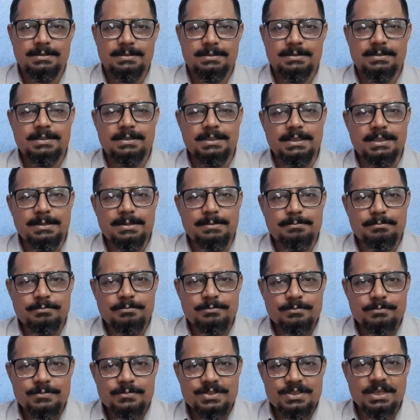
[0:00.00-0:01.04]
The
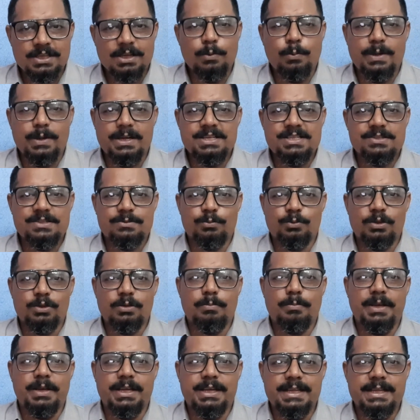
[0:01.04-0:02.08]
servants would
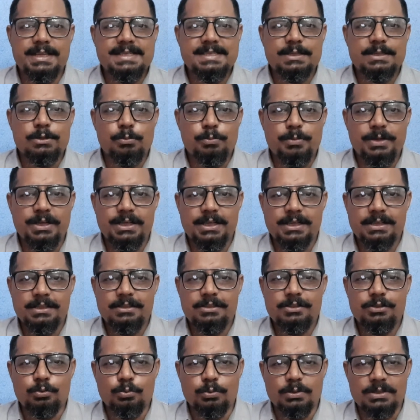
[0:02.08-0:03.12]
be
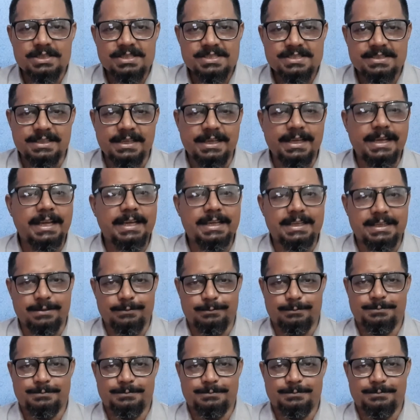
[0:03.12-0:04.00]
disobedient towards the native.